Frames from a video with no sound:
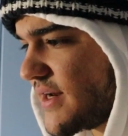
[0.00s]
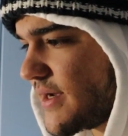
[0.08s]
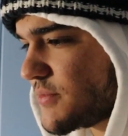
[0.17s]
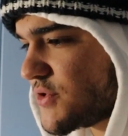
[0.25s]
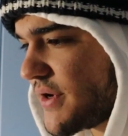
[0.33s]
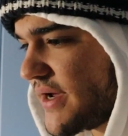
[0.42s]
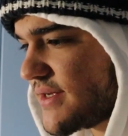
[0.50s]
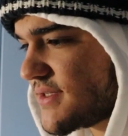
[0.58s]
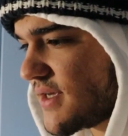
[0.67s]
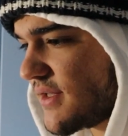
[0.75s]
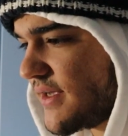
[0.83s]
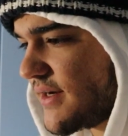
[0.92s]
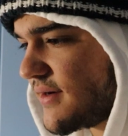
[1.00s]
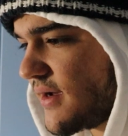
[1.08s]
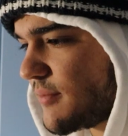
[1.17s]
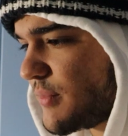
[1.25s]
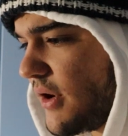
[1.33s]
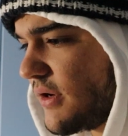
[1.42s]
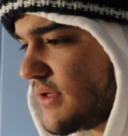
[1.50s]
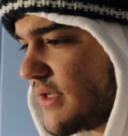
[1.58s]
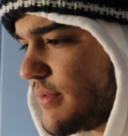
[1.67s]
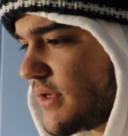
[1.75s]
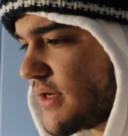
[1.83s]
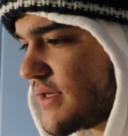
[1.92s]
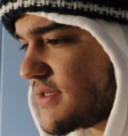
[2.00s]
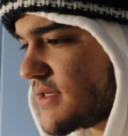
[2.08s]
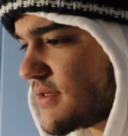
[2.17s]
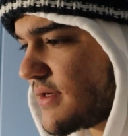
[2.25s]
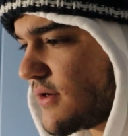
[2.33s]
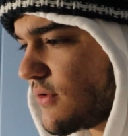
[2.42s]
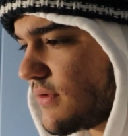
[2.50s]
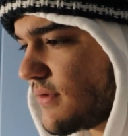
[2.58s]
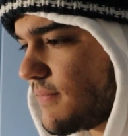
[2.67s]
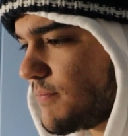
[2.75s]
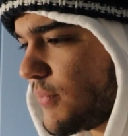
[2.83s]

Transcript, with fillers: and I'm trying to clean it up. Partly because it'll